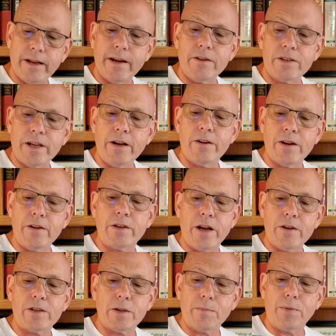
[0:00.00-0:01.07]
here's
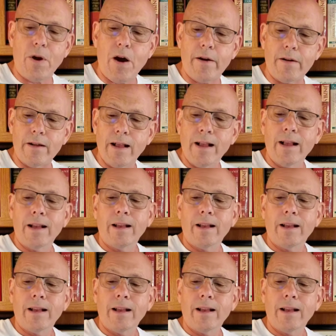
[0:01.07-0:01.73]
the part,